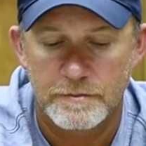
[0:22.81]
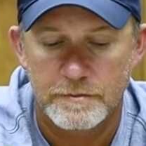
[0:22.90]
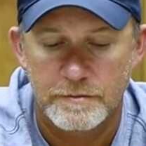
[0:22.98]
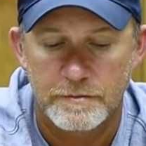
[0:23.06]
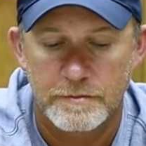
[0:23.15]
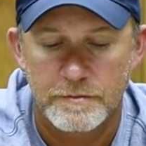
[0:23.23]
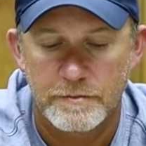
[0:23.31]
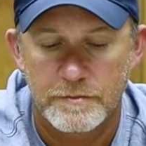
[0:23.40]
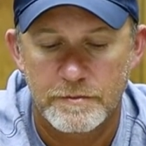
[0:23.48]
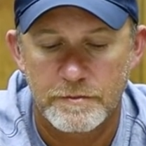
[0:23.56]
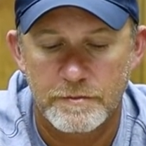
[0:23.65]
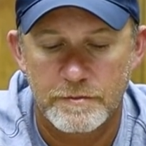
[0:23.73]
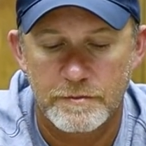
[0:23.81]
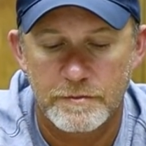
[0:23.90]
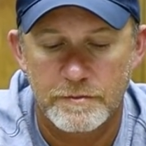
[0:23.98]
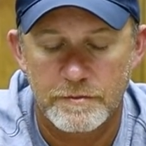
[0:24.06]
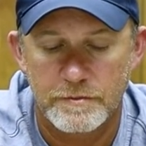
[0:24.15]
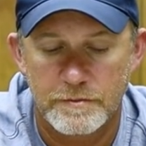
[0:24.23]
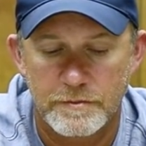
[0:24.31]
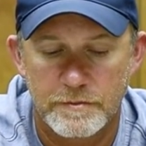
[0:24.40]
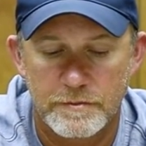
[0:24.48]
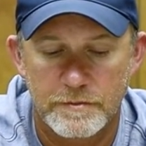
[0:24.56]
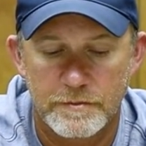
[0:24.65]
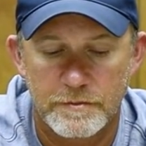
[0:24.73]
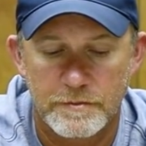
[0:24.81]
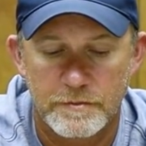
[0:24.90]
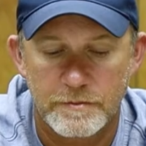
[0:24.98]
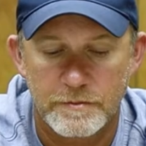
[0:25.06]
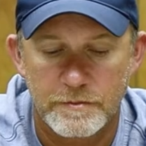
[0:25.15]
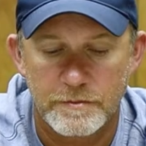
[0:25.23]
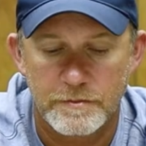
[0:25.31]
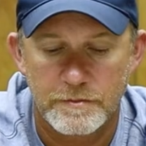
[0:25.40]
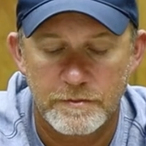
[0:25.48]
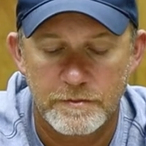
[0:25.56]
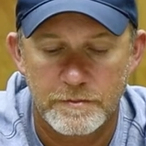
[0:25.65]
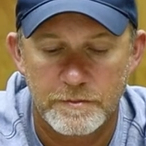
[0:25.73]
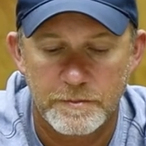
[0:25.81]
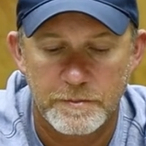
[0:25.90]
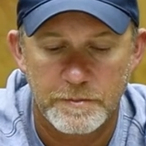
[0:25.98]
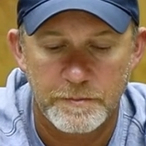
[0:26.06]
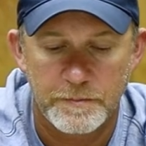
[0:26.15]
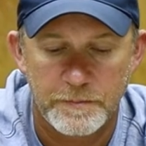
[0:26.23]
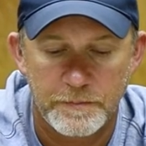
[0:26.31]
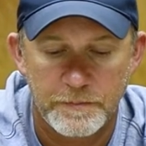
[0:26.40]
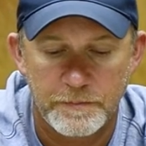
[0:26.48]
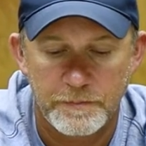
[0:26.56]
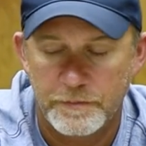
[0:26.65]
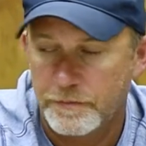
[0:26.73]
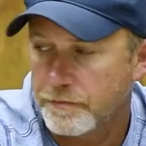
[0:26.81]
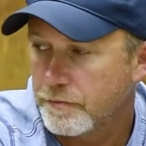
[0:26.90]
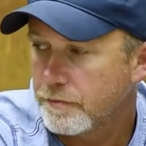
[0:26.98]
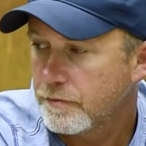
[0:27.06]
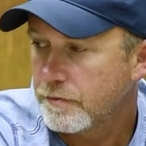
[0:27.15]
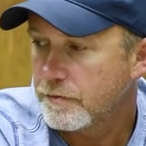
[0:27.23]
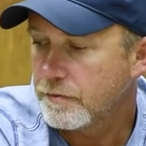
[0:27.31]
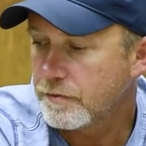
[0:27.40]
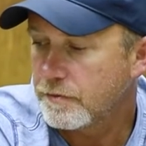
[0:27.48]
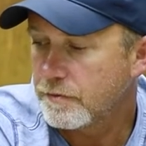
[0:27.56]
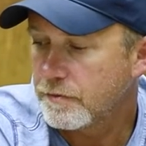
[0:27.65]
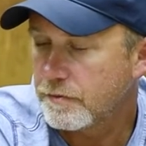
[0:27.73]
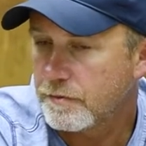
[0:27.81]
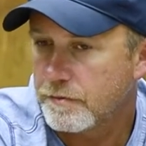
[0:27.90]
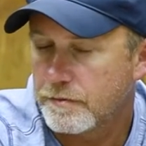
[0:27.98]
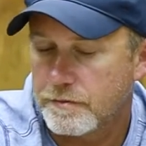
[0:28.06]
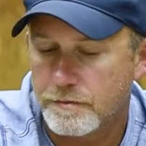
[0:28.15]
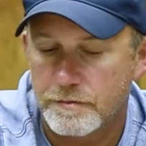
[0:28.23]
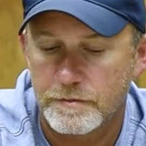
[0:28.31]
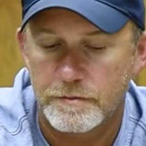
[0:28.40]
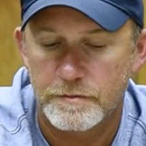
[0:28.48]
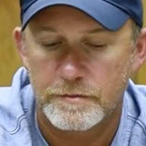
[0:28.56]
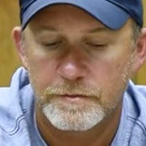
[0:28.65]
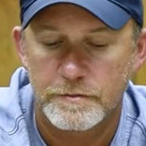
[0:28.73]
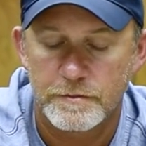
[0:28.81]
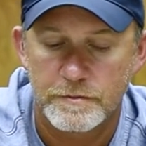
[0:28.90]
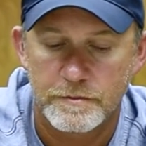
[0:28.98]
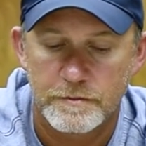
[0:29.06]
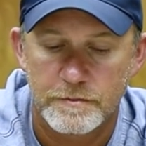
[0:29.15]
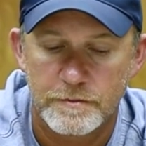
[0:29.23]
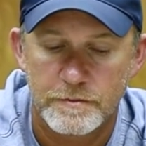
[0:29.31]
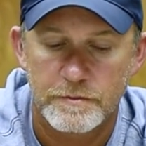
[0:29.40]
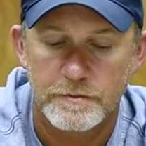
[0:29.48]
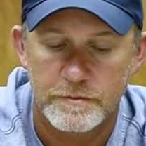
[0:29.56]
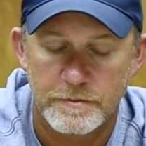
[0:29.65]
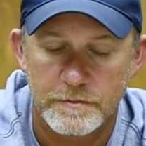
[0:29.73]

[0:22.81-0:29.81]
This person isn't speaking.